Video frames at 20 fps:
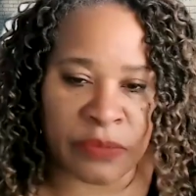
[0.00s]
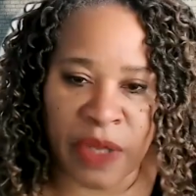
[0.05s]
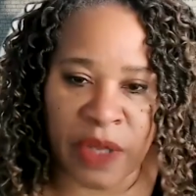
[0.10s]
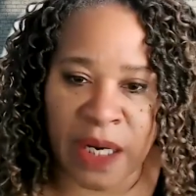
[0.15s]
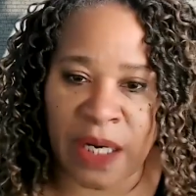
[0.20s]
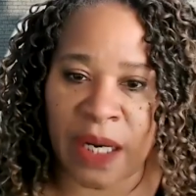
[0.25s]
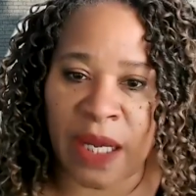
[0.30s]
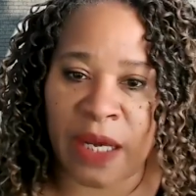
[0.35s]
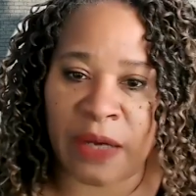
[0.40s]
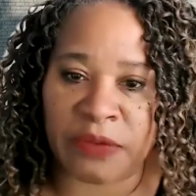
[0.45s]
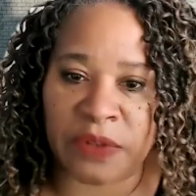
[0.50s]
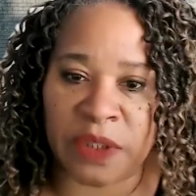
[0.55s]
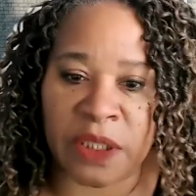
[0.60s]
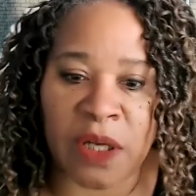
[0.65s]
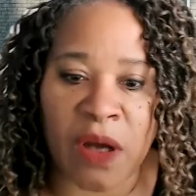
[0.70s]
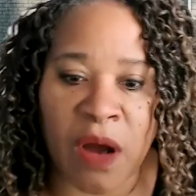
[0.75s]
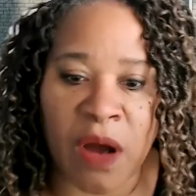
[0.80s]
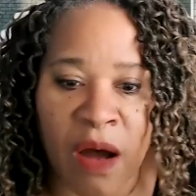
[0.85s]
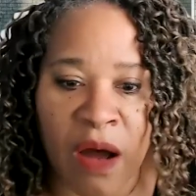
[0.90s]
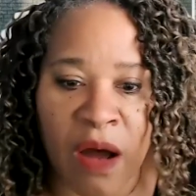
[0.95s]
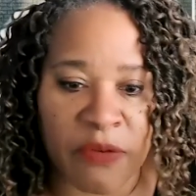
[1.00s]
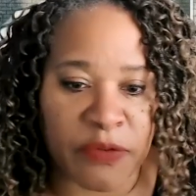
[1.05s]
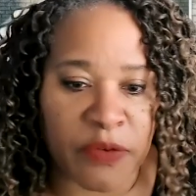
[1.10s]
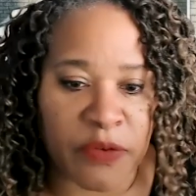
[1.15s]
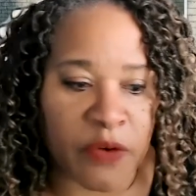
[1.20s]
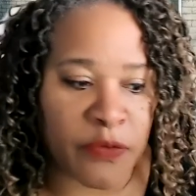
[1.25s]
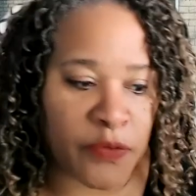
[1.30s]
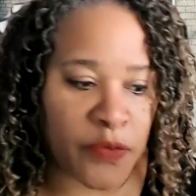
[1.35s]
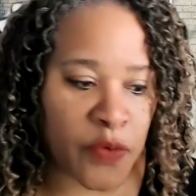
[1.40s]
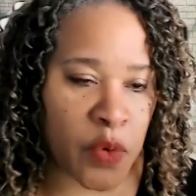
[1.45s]
they left it off
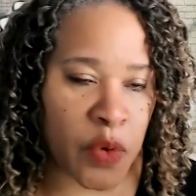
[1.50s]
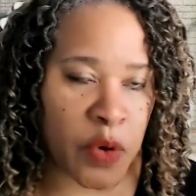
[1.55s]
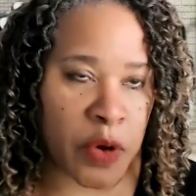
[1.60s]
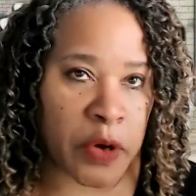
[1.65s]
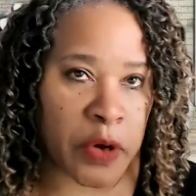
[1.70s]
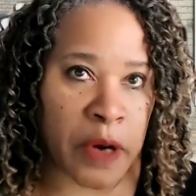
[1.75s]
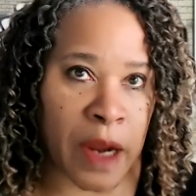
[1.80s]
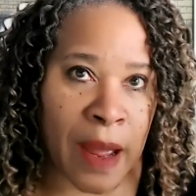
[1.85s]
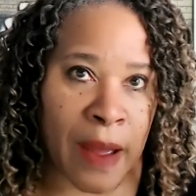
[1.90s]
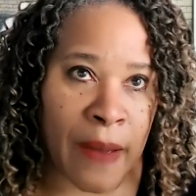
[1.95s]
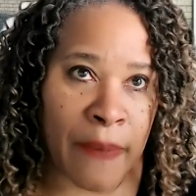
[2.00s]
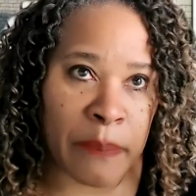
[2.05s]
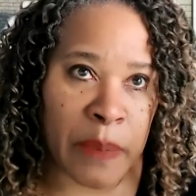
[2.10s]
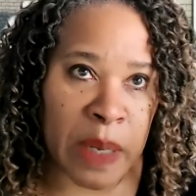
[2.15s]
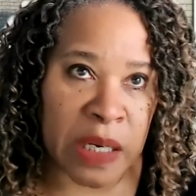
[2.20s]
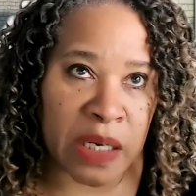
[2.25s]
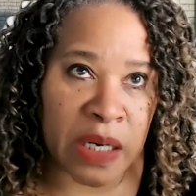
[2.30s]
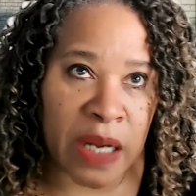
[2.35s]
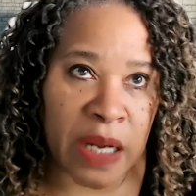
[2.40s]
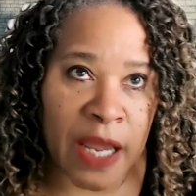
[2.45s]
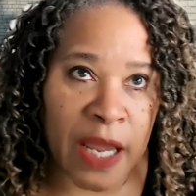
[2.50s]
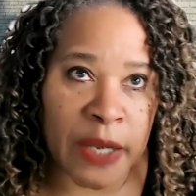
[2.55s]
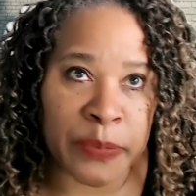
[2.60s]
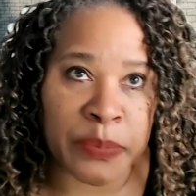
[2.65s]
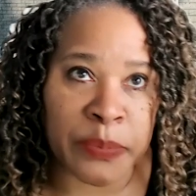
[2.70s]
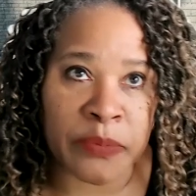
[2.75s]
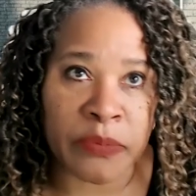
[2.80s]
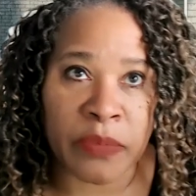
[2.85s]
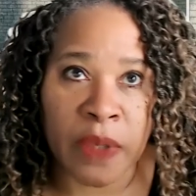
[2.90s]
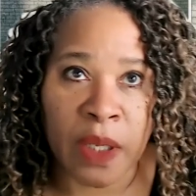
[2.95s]
for uh,
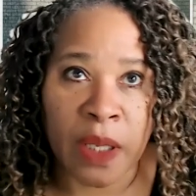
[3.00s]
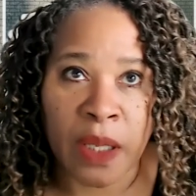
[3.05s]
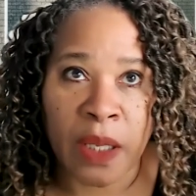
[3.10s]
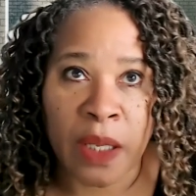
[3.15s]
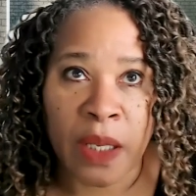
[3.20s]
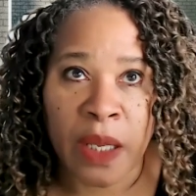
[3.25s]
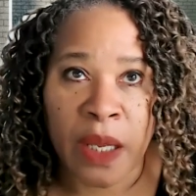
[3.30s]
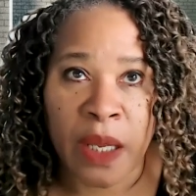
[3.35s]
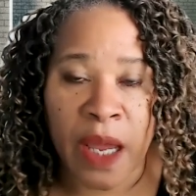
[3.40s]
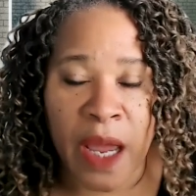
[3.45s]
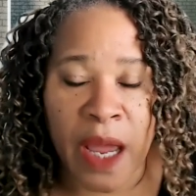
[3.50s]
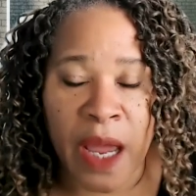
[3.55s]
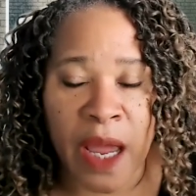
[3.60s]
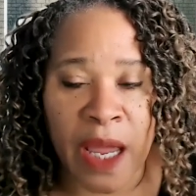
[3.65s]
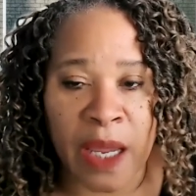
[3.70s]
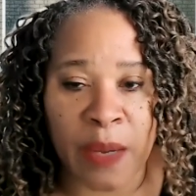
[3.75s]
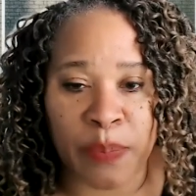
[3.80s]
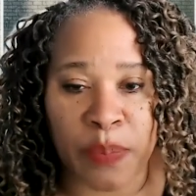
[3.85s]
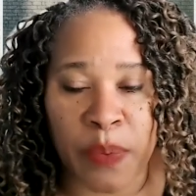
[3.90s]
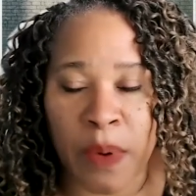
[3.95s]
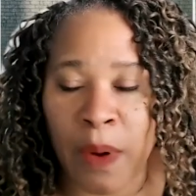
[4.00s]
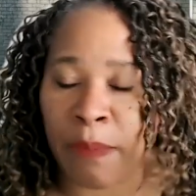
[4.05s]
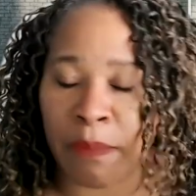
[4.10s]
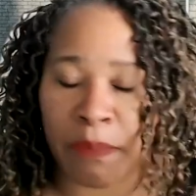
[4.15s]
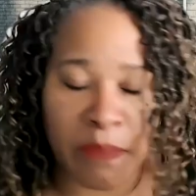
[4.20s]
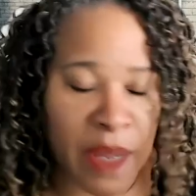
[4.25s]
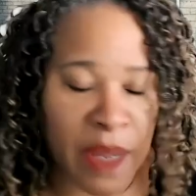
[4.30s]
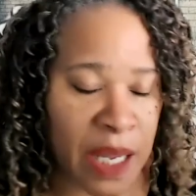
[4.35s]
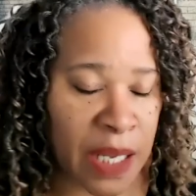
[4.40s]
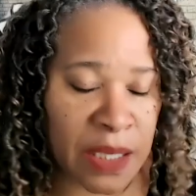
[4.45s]
Monday, April,
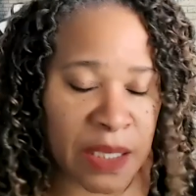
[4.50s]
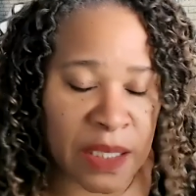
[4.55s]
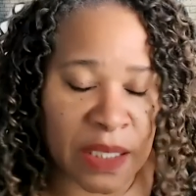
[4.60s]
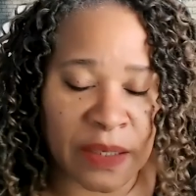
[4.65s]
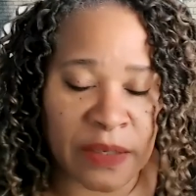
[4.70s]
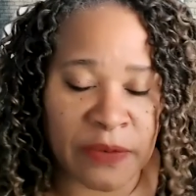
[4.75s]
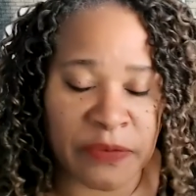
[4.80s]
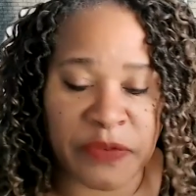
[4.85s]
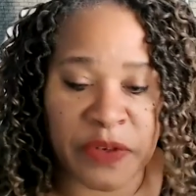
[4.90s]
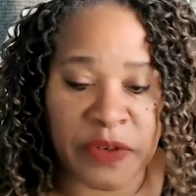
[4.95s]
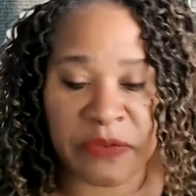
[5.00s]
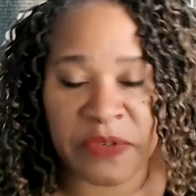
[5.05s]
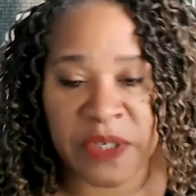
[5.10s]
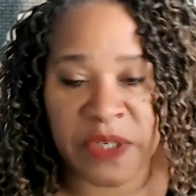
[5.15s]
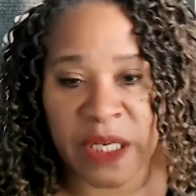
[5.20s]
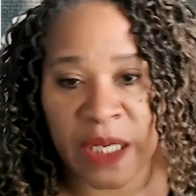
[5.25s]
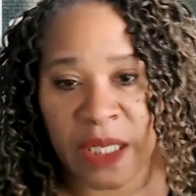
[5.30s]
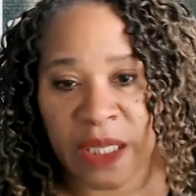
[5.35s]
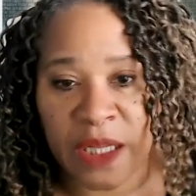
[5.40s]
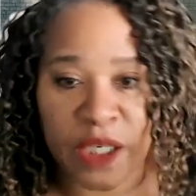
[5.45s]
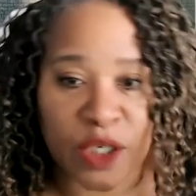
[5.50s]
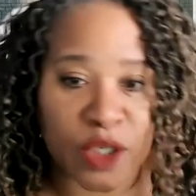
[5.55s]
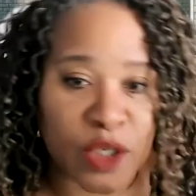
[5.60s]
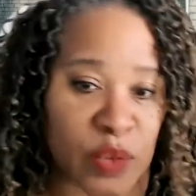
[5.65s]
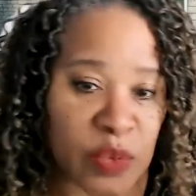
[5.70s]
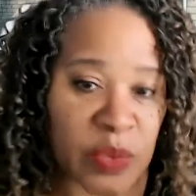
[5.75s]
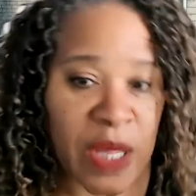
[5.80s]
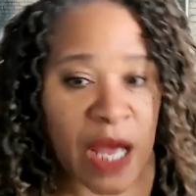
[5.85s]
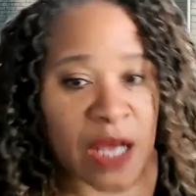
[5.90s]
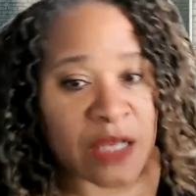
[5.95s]
um, May the 15th,
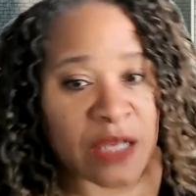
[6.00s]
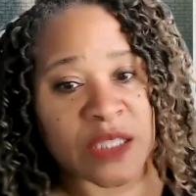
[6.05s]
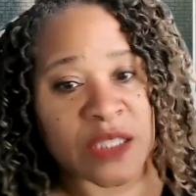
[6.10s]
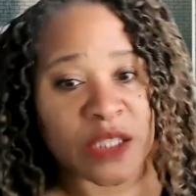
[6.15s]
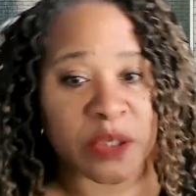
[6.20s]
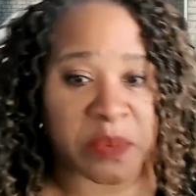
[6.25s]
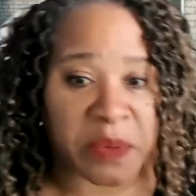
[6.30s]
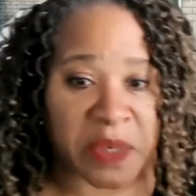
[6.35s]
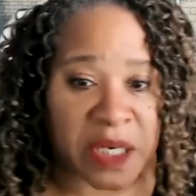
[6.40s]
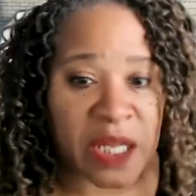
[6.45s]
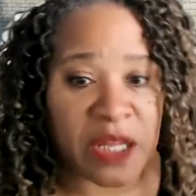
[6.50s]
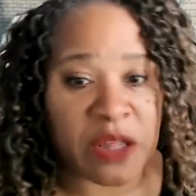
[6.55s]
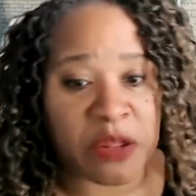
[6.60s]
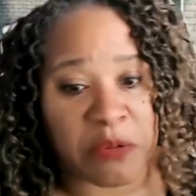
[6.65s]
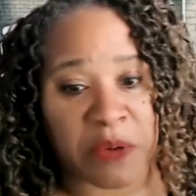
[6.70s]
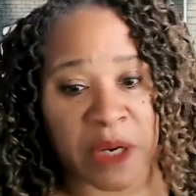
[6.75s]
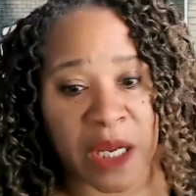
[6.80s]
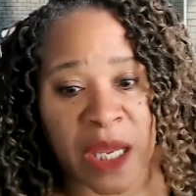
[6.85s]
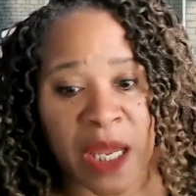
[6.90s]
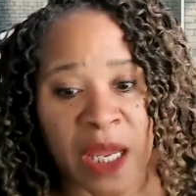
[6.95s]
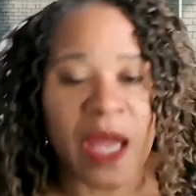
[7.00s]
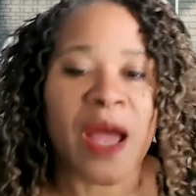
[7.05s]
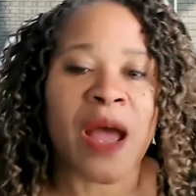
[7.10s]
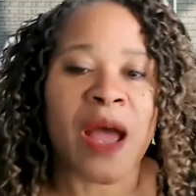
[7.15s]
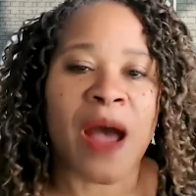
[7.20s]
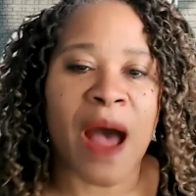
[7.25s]
2023.